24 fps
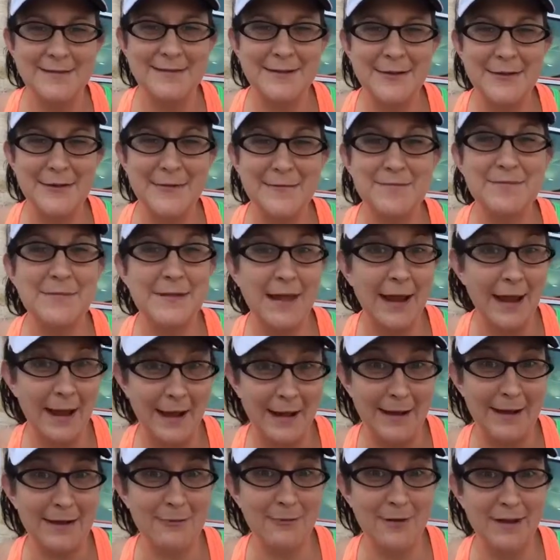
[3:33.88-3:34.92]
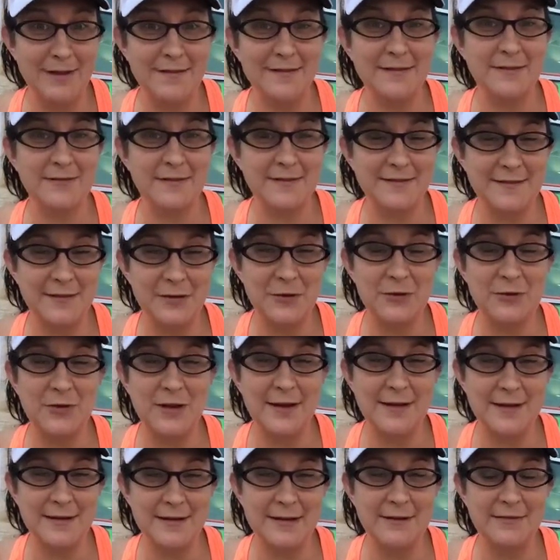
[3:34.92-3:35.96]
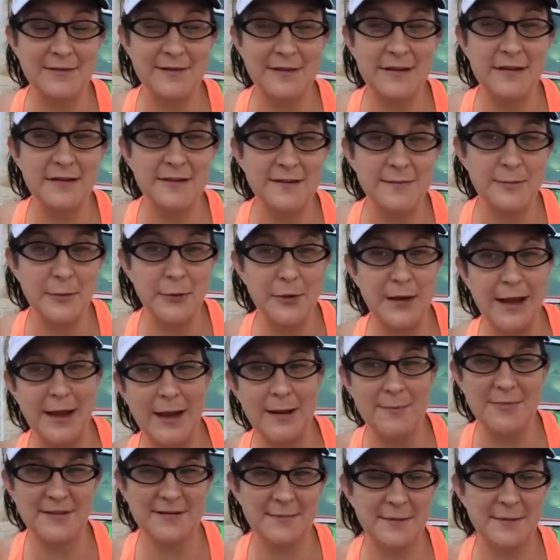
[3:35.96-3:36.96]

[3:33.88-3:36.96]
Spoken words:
So yeah, it was a huge boot camp,